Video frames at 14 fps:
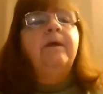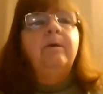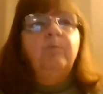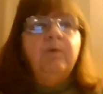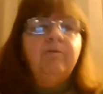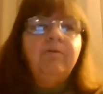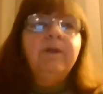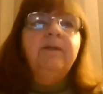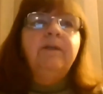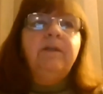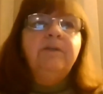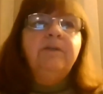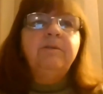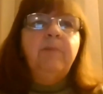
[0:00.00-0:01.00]
We really
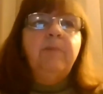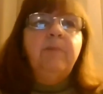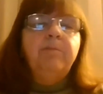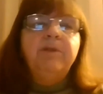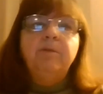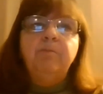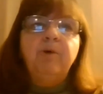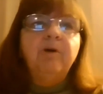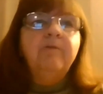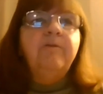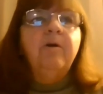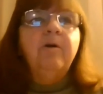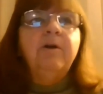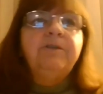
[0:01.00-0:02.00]
need some help at the book
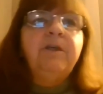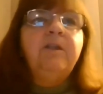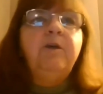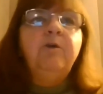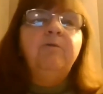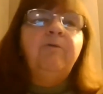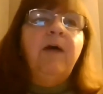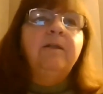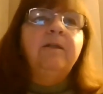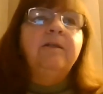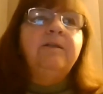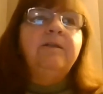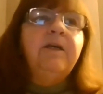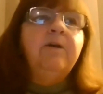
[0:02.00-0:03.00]
fair. I see that you
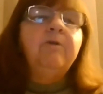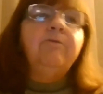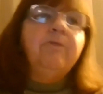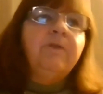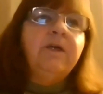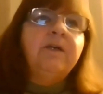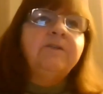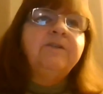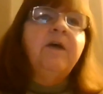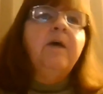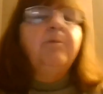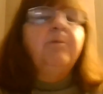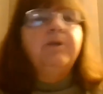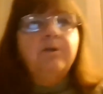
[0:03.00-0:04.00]
volunteered for this,
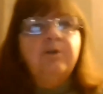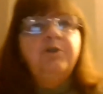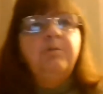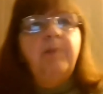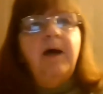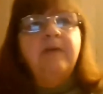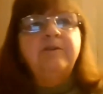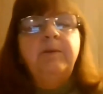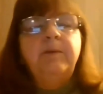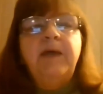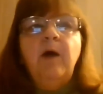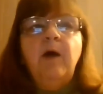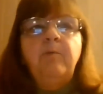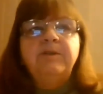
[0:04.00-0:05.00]
but could you possibly
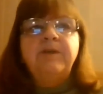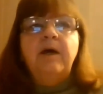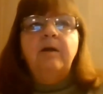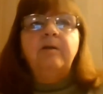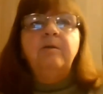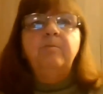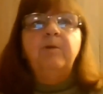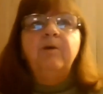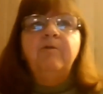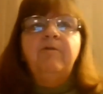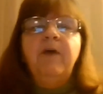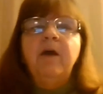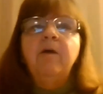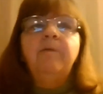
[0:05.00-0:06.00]
help us out at the book
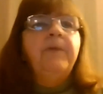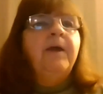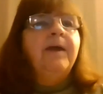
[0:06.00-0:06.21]
fair?